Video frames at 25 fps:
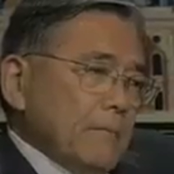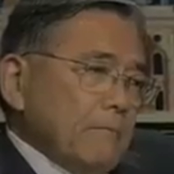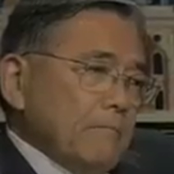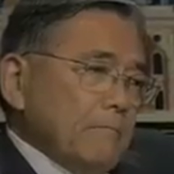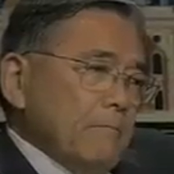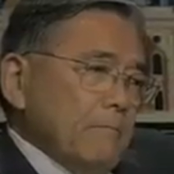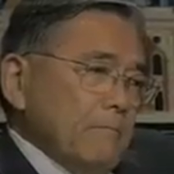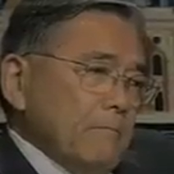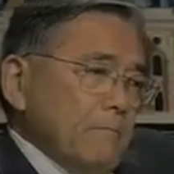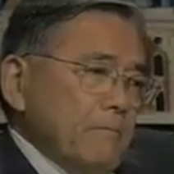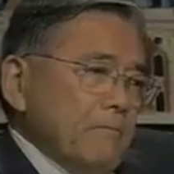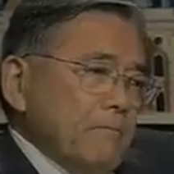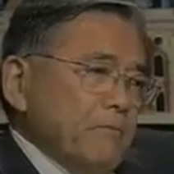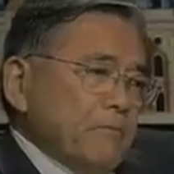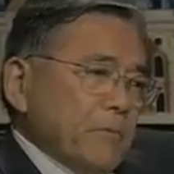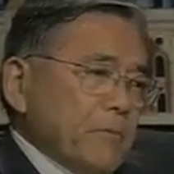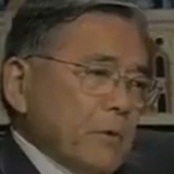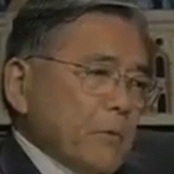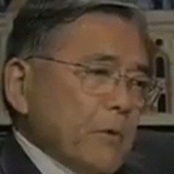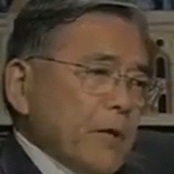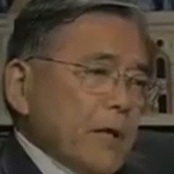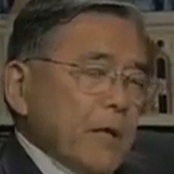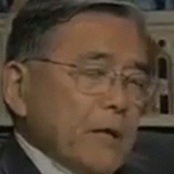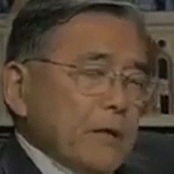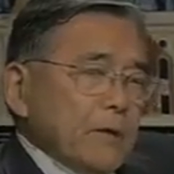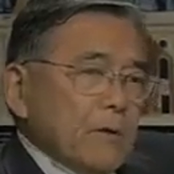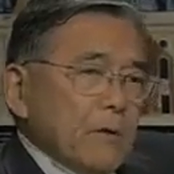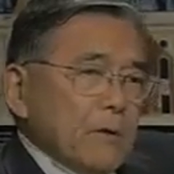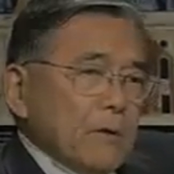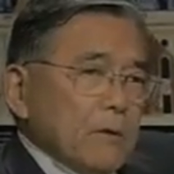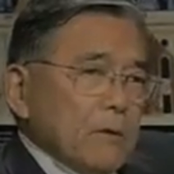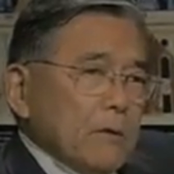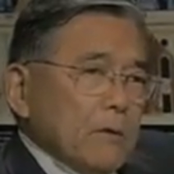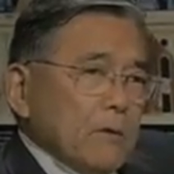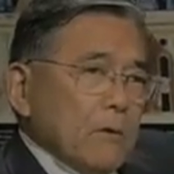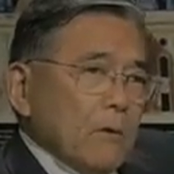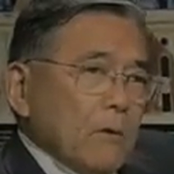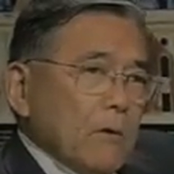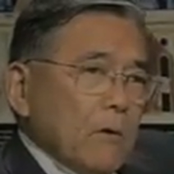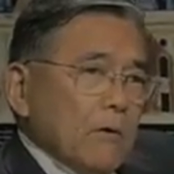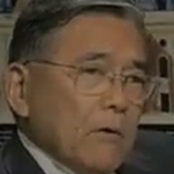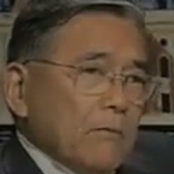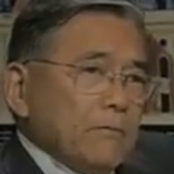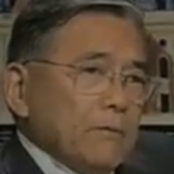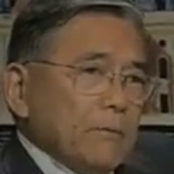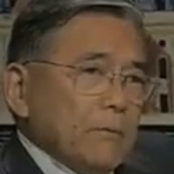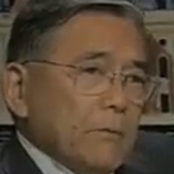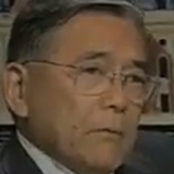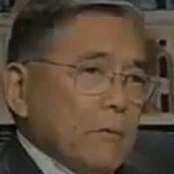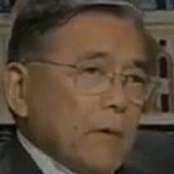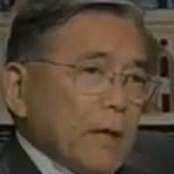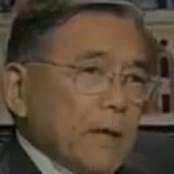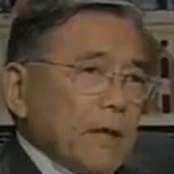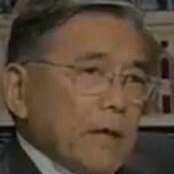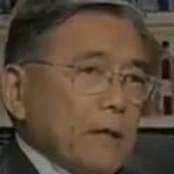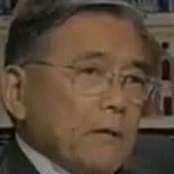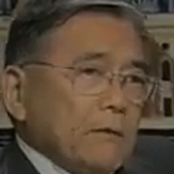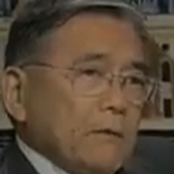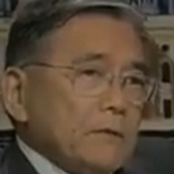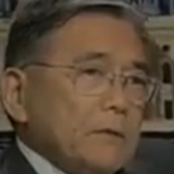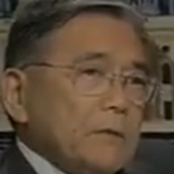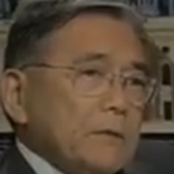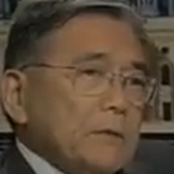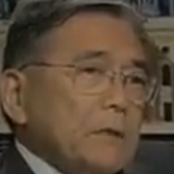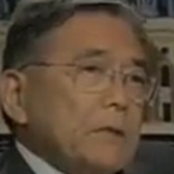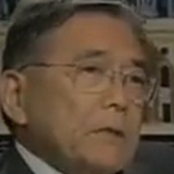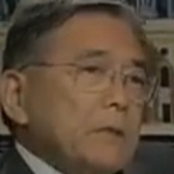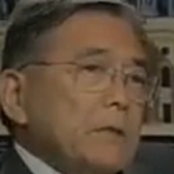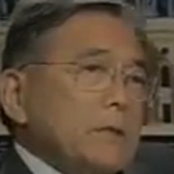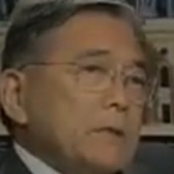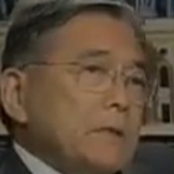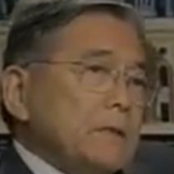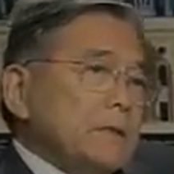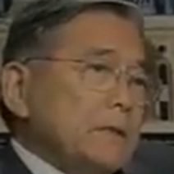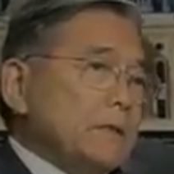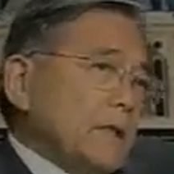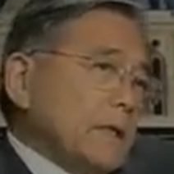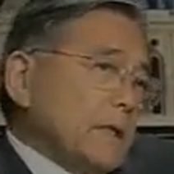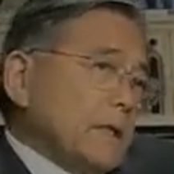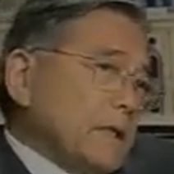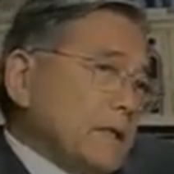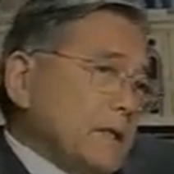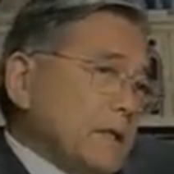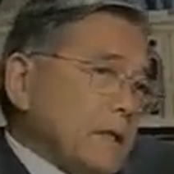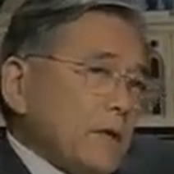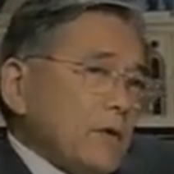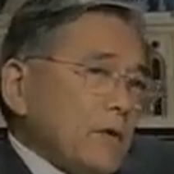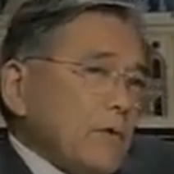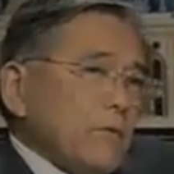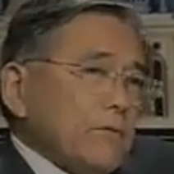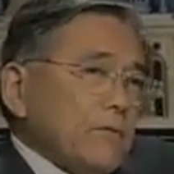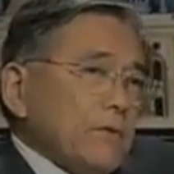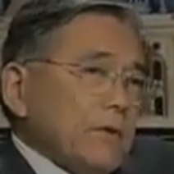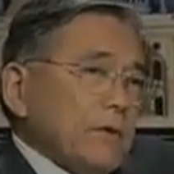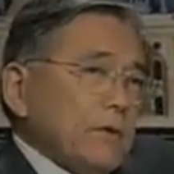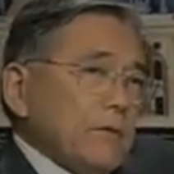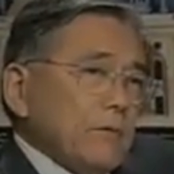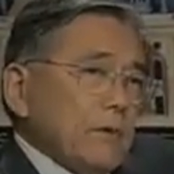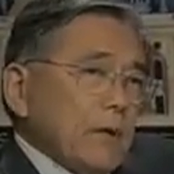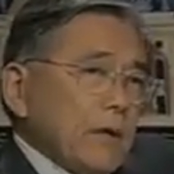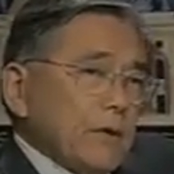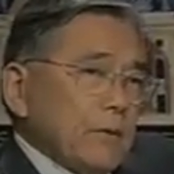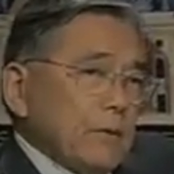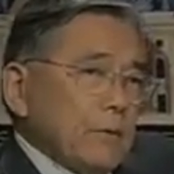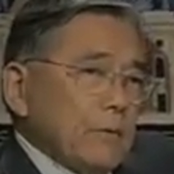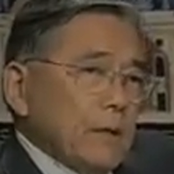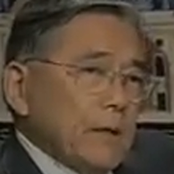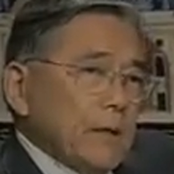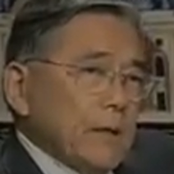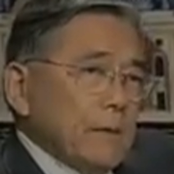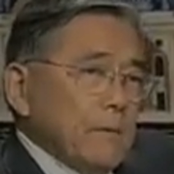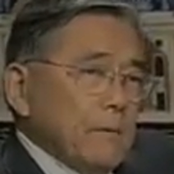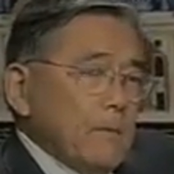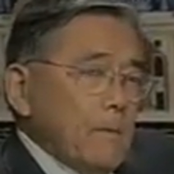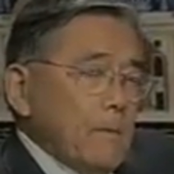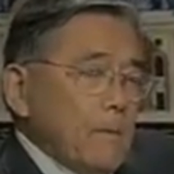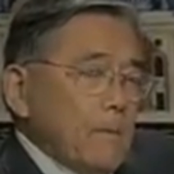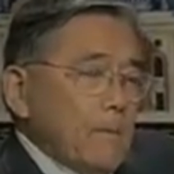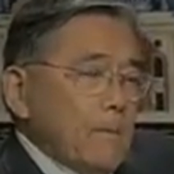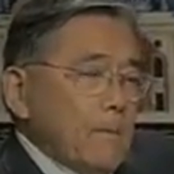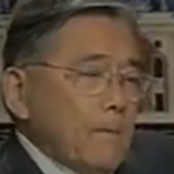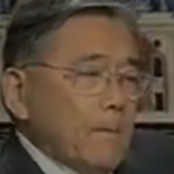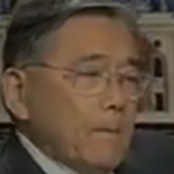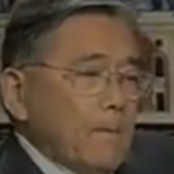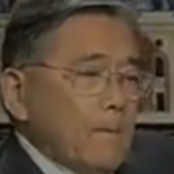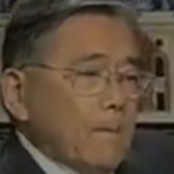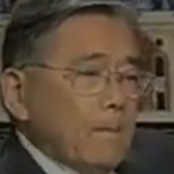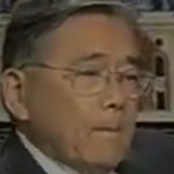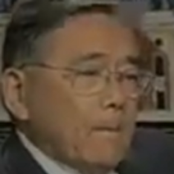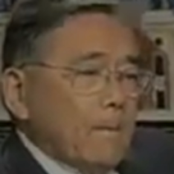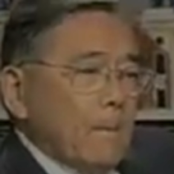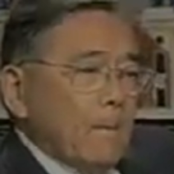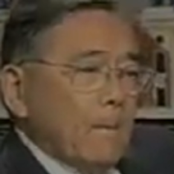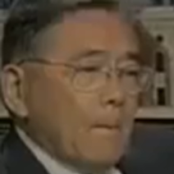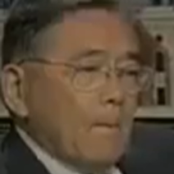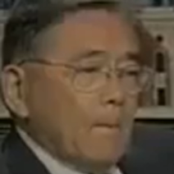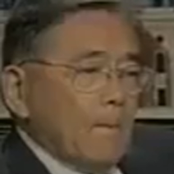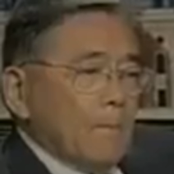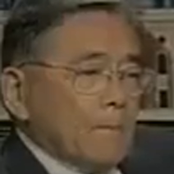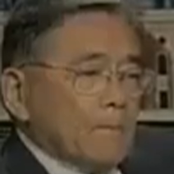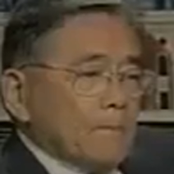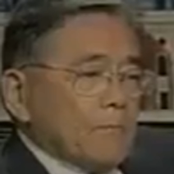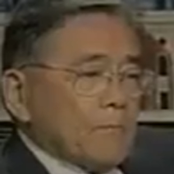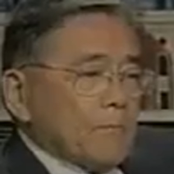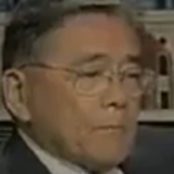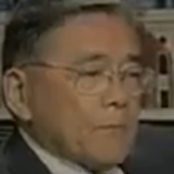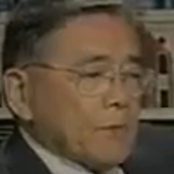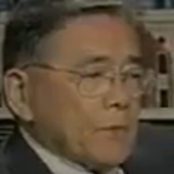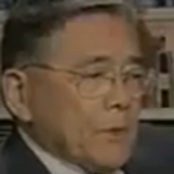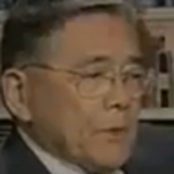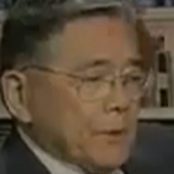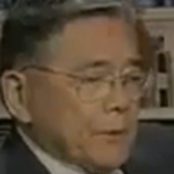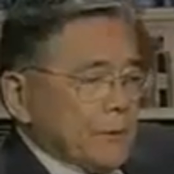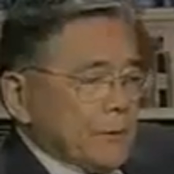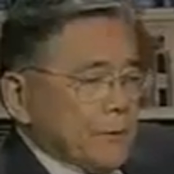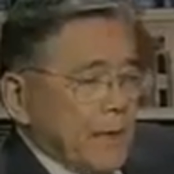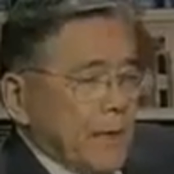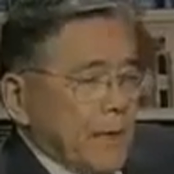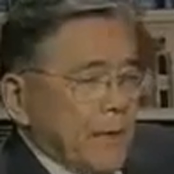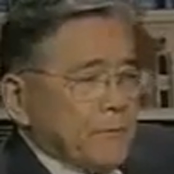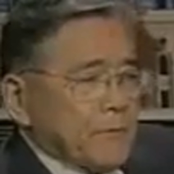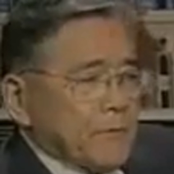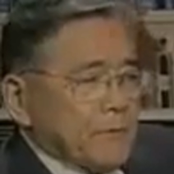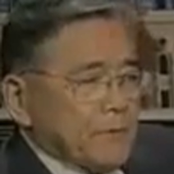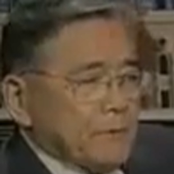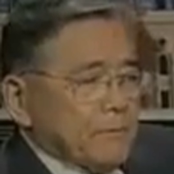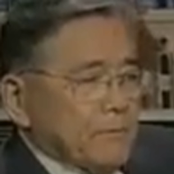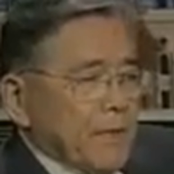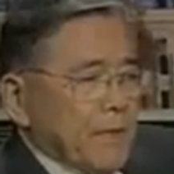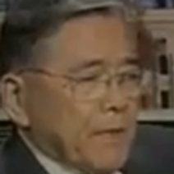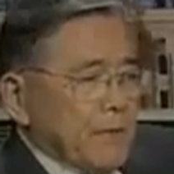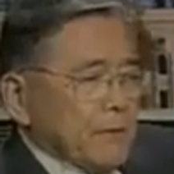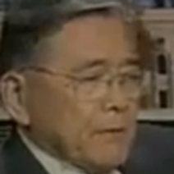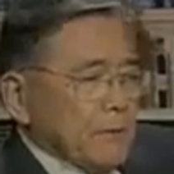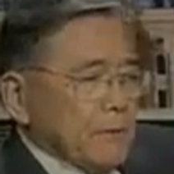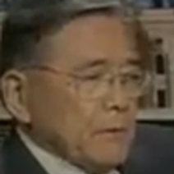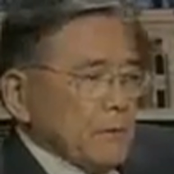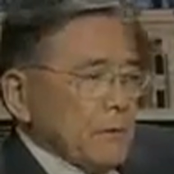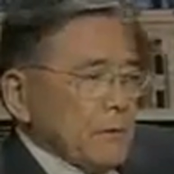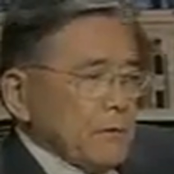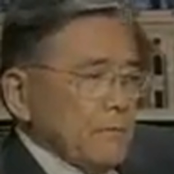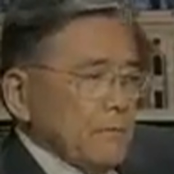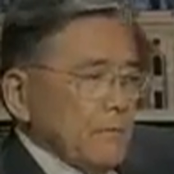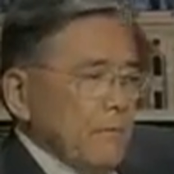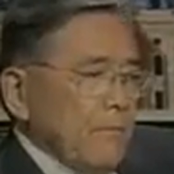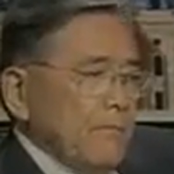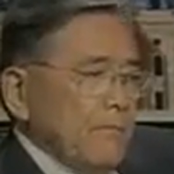we had a call from the White House saying, "Get over here right away." So I grabbed some manuals,